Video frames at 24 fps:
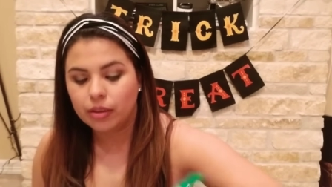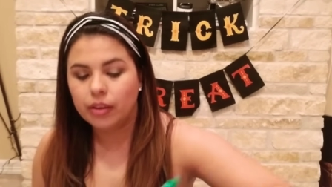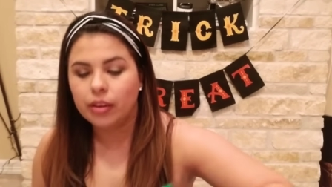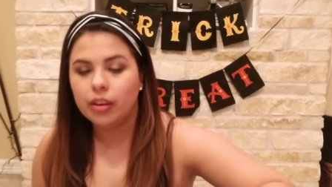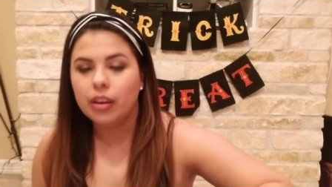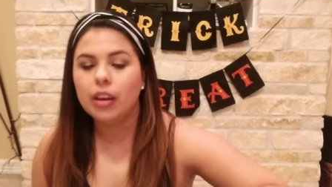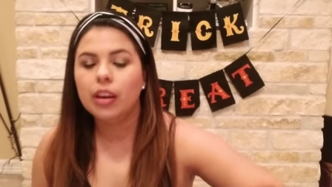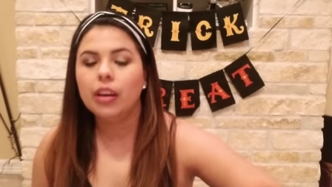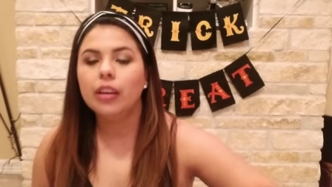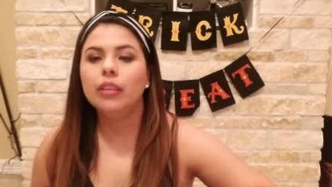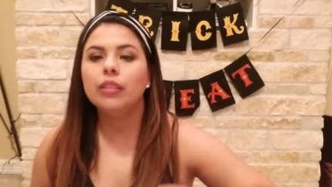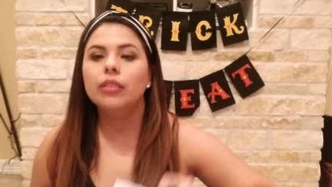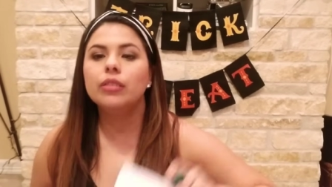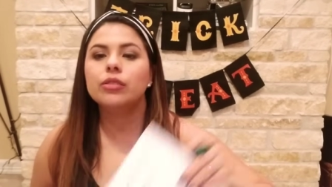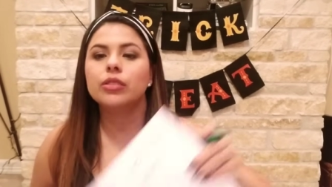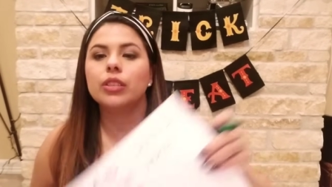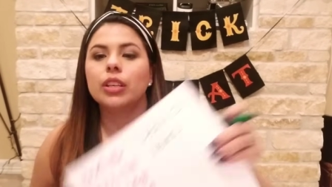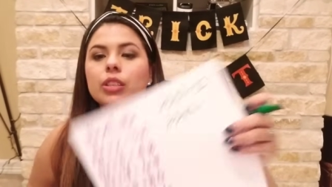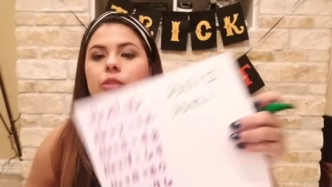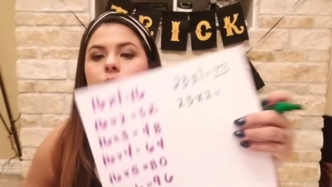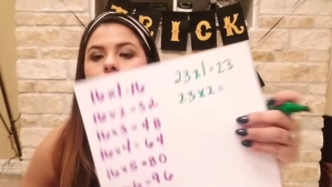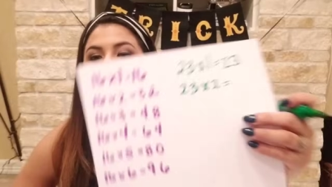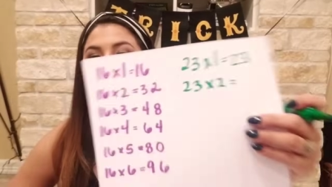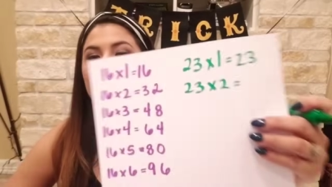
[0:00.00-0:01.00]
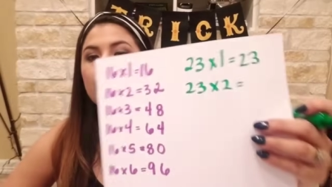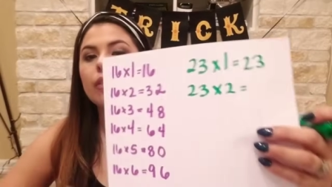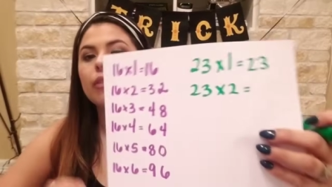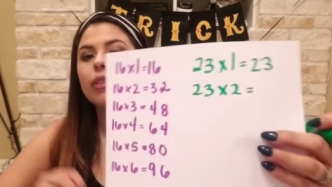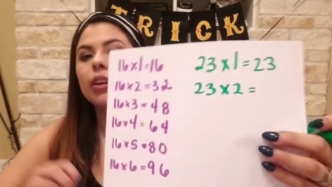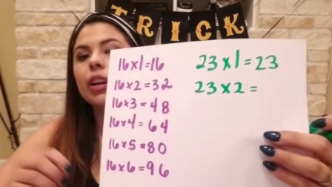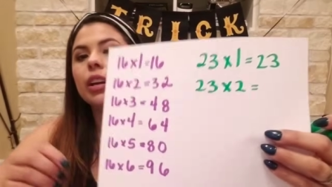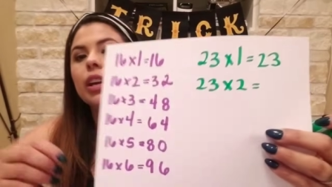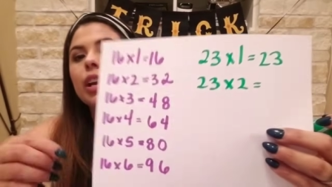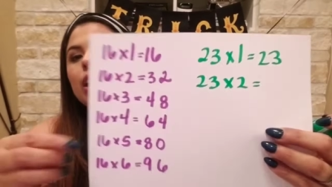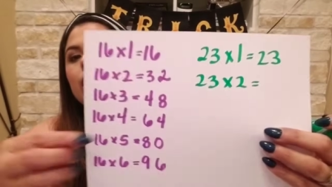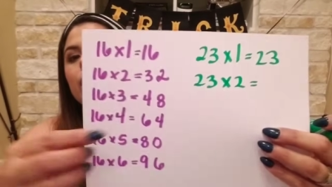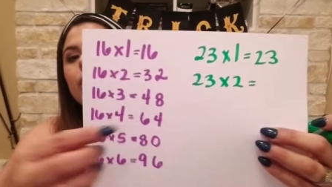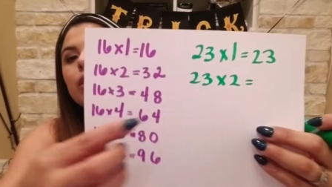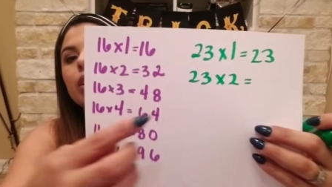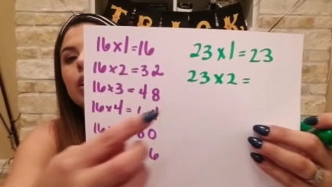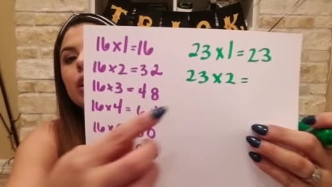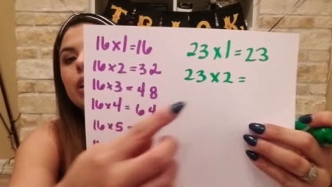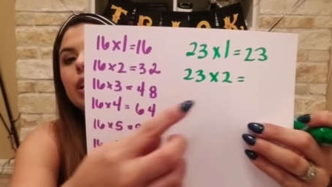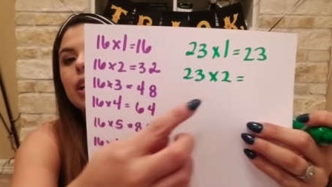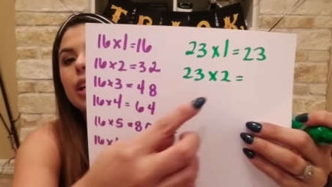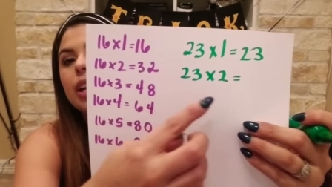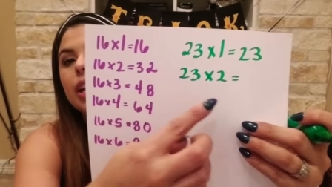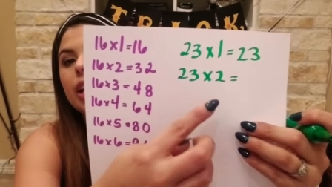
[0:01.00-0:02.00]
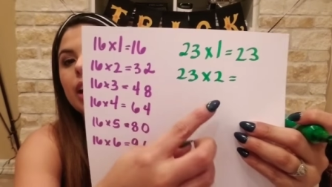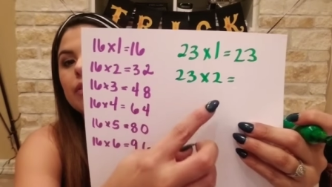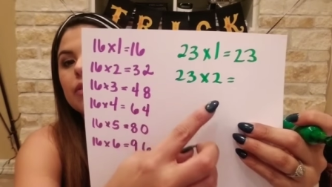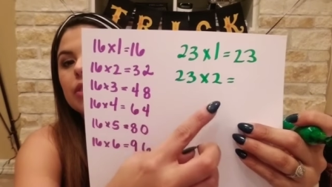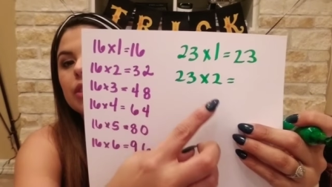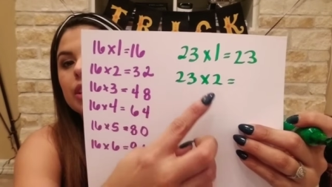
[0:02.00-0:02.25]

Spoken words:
Okay, so that's what I have right now. And I have to